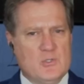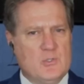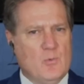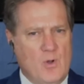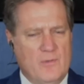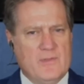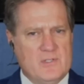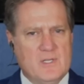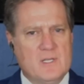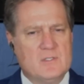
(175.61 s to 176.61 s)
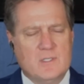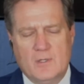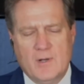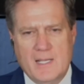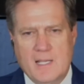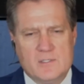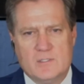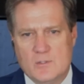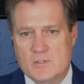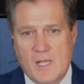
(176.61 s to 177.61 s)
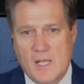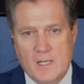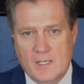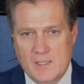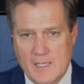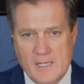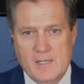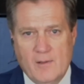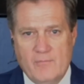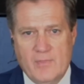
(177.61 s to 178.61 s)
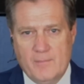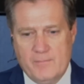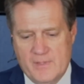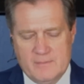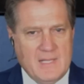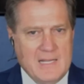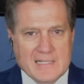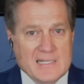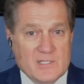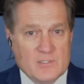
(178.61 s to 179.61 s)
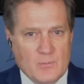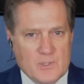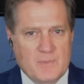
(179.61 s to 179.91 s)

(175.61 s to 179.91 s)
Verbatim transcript: to all these things, and you know, I can't disclose any of the, the techniques in which